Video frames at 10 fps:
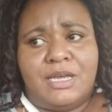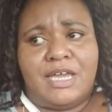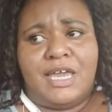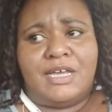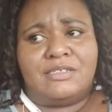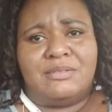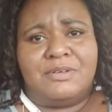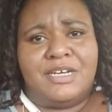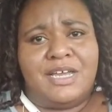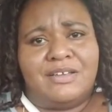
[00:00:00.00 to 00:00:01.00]
I can ask him to
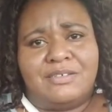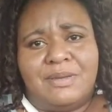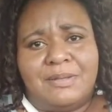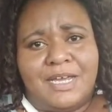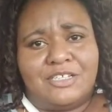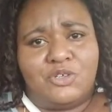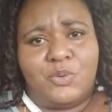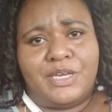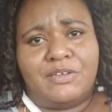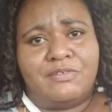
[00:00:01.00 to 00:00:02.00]
put it down to maybe like a
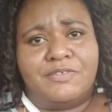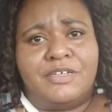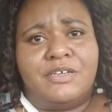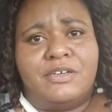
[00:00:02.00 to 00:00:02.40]
12